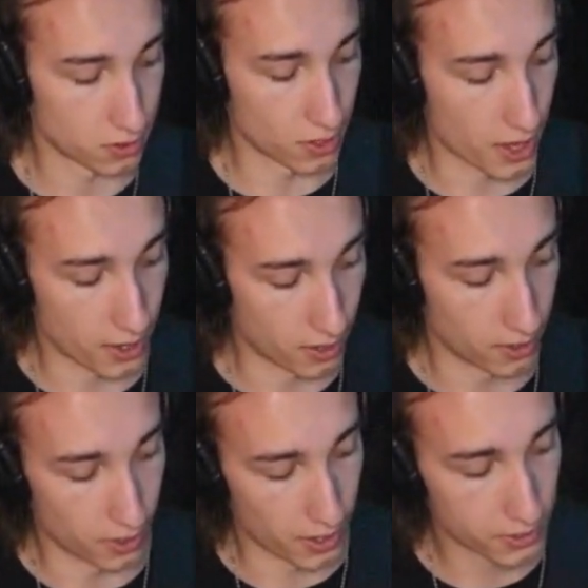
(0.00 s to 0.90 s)
So then
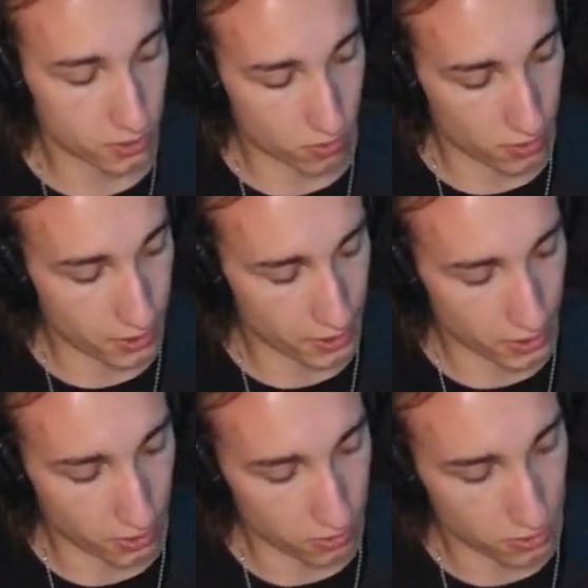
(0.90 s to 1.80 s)
the next chord you're
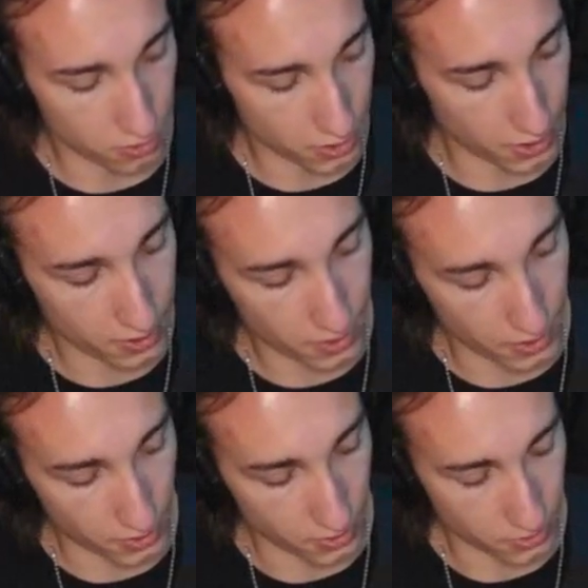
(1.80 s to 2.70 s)
going to go to
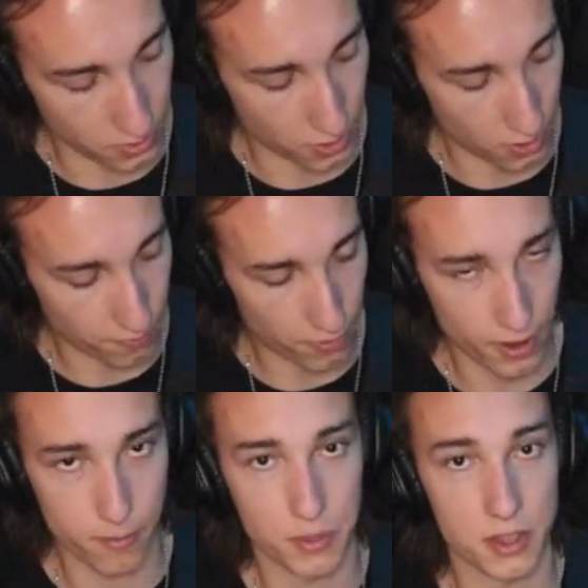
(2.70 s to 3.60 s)
here is 3rd
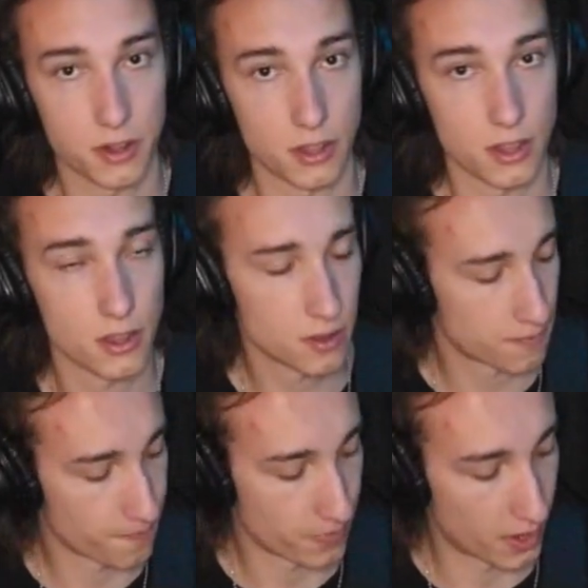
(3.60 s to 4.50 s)
fret B and E,
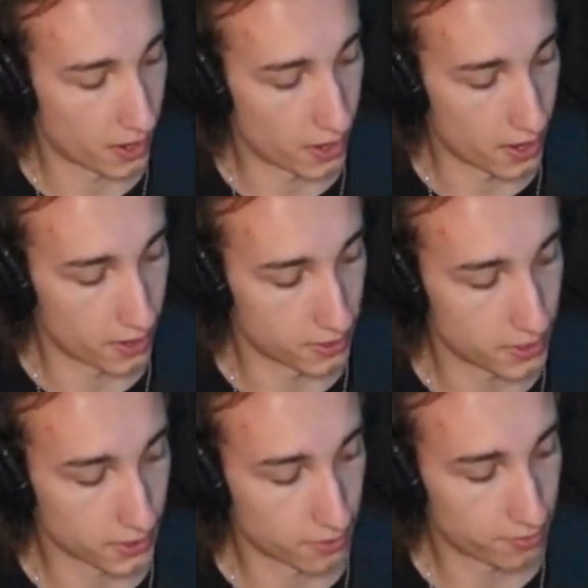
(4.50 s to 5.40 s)
and then
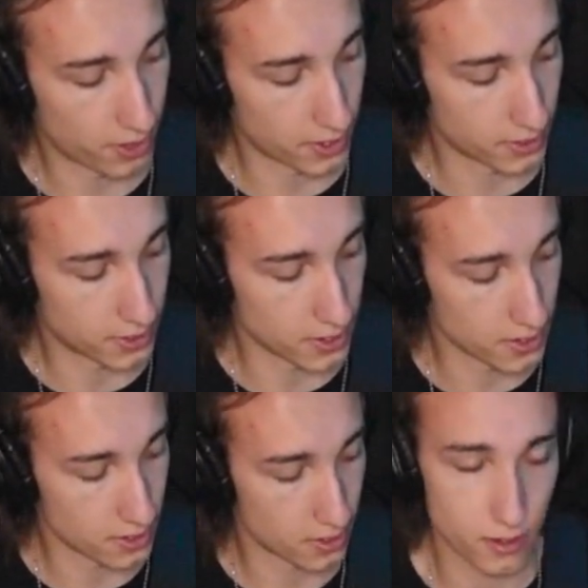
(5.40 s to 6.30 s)
2nd fret
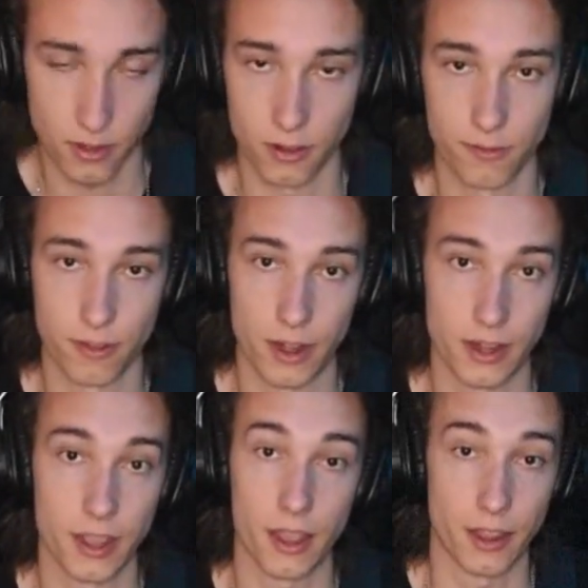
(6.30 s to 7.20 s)
D, 3rd
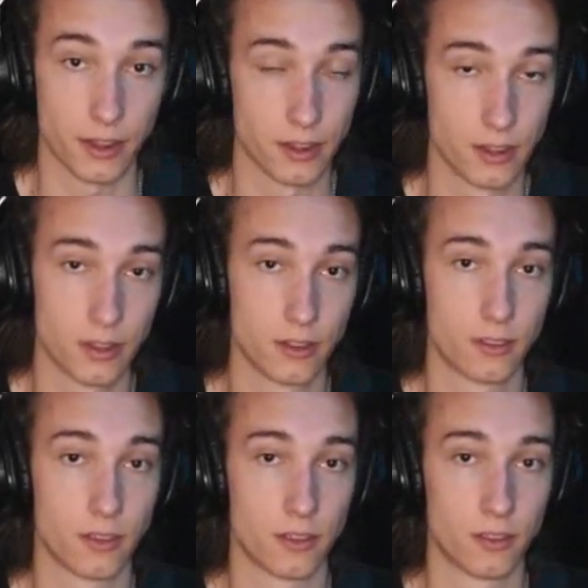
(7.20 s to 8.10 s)
fret A.
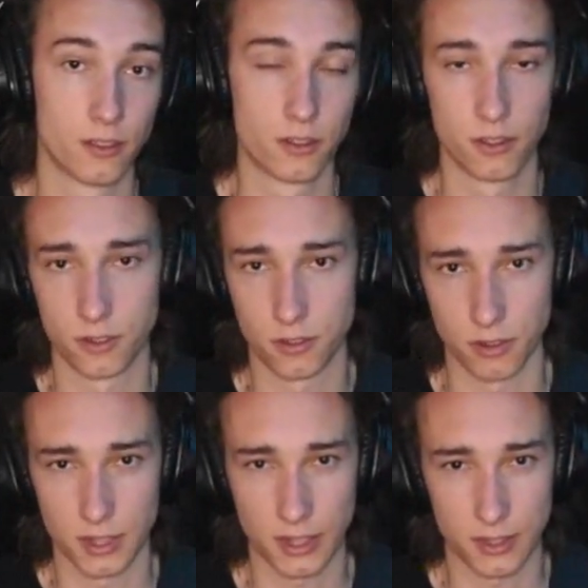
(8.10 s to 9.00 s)

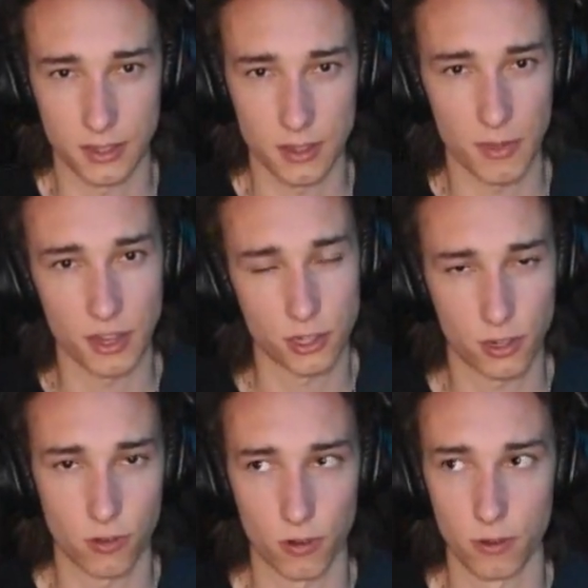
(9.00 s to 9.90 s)
So it's like a C
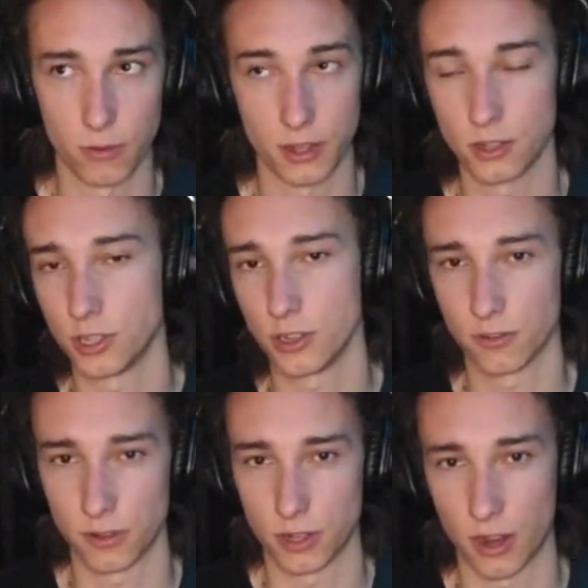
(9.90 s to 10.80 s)
major chord with a
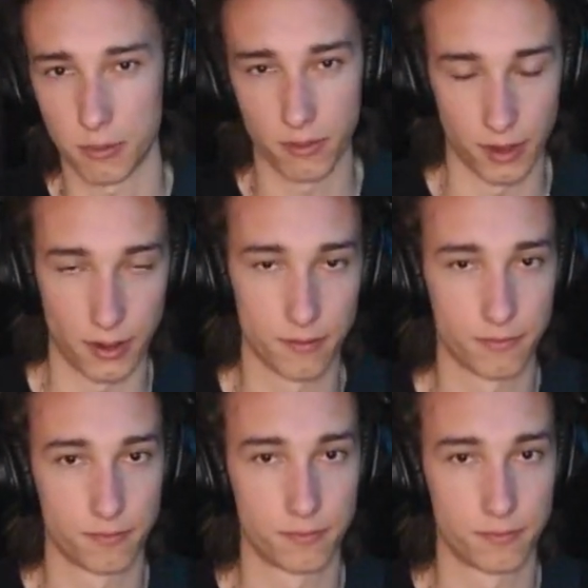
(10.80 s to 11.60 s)
G over top of it.